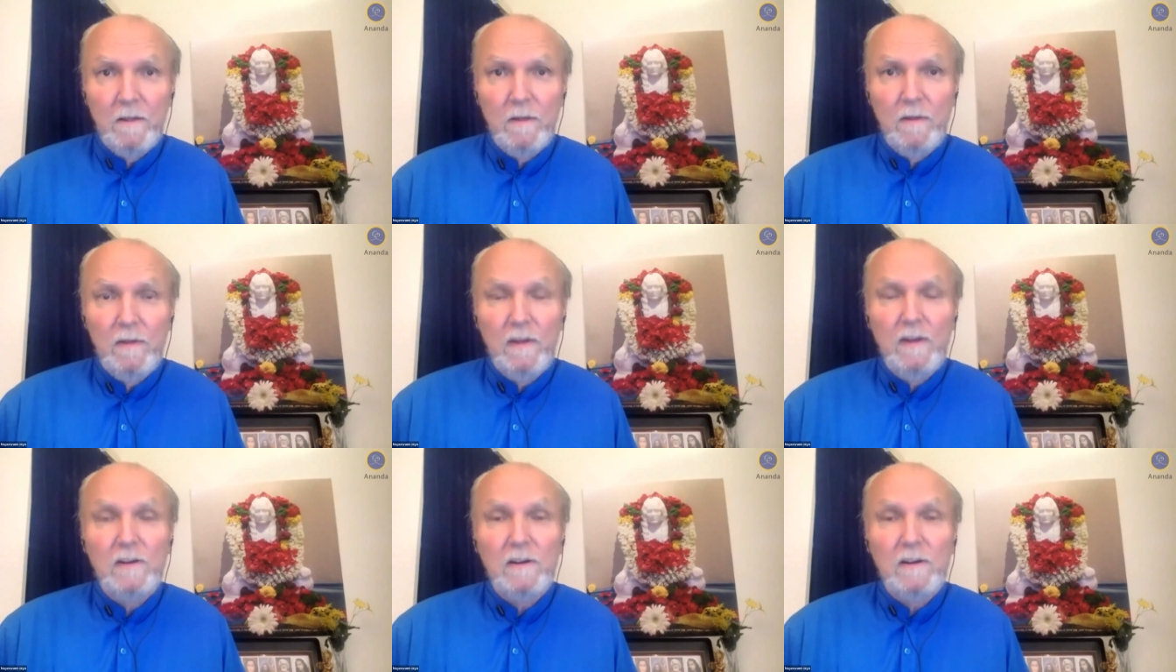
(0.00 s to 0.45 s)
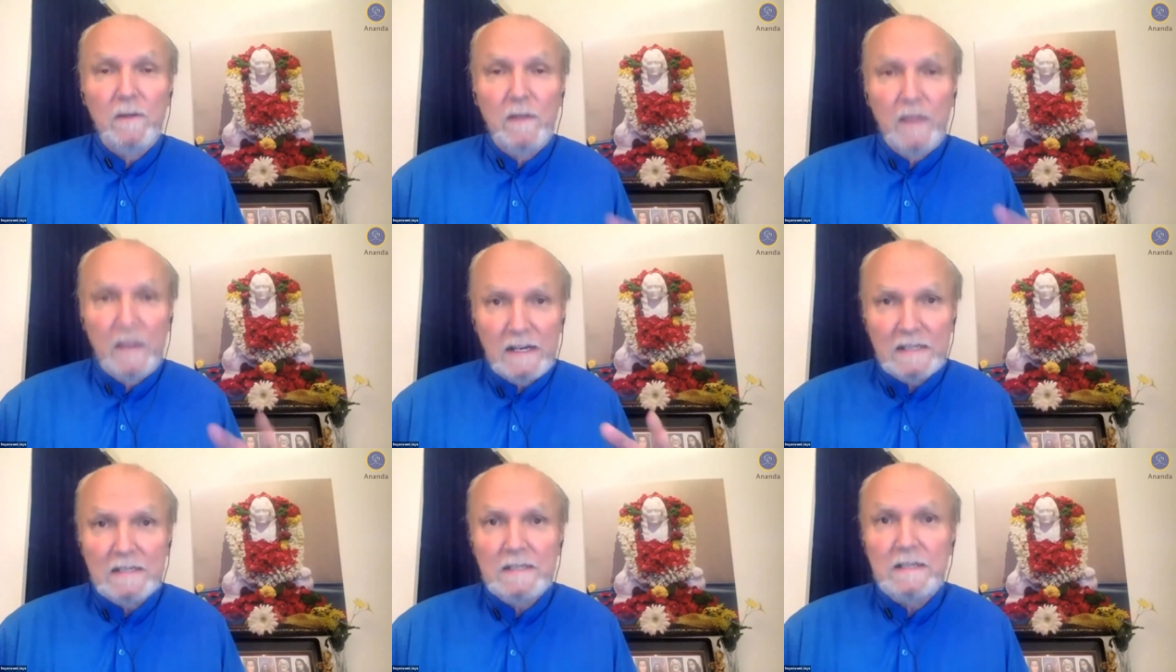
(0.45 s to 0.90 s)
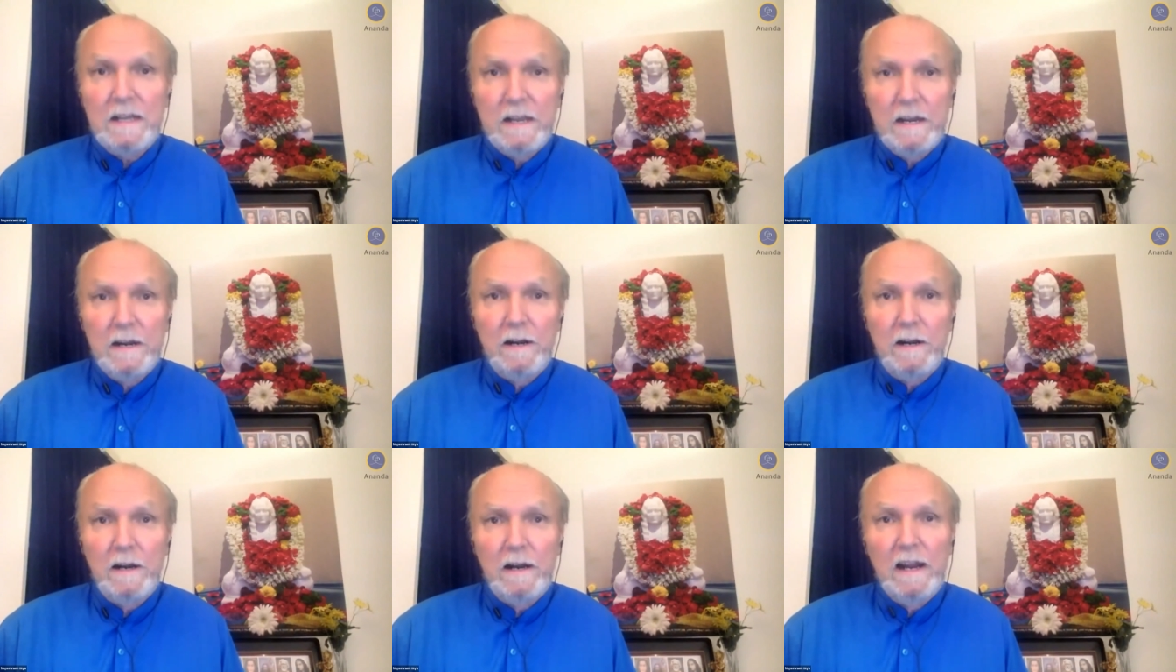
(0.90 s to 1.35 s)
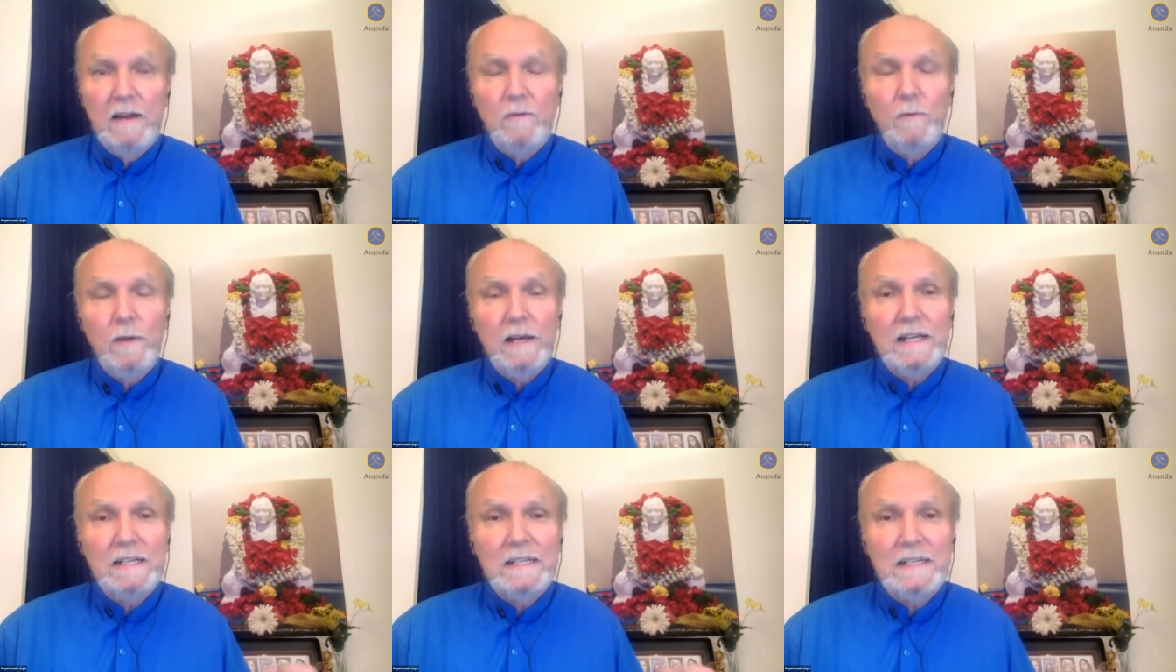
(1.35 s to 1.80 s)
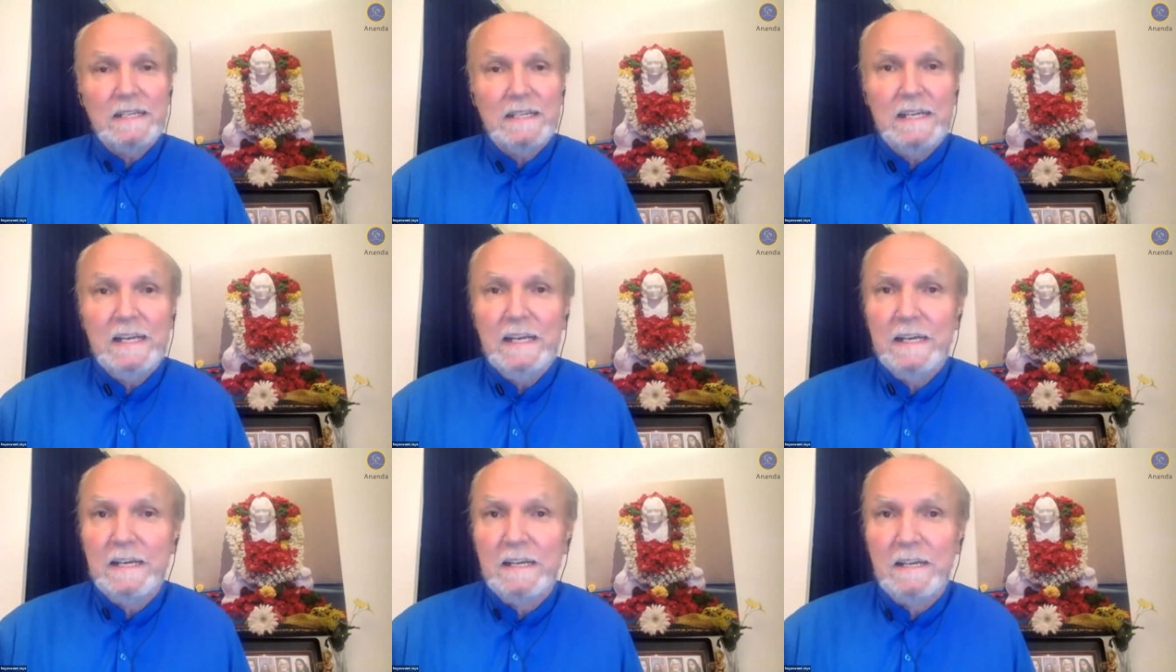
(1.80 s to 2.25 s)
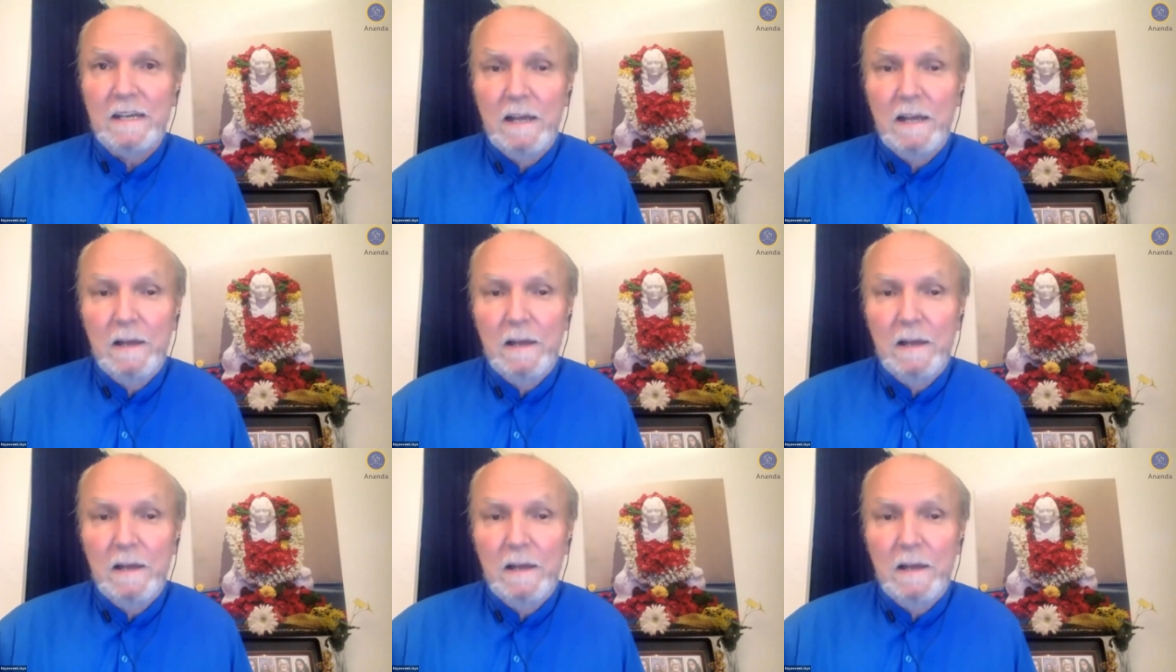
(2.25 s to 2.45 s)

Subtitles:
there that is there, and we can see it.